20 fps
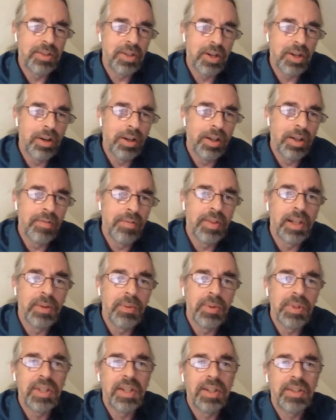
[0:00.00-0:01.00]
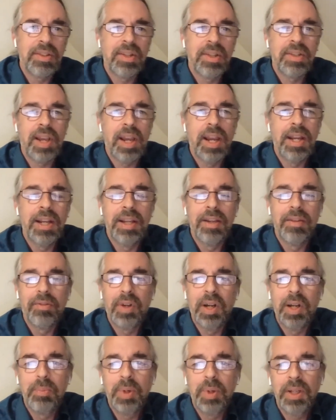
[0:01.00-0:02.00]
the Journal of the Linguistic
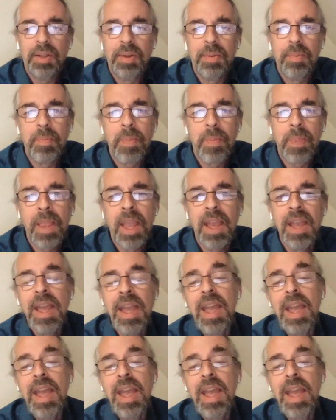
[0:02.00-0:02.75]
Society of Great Britain,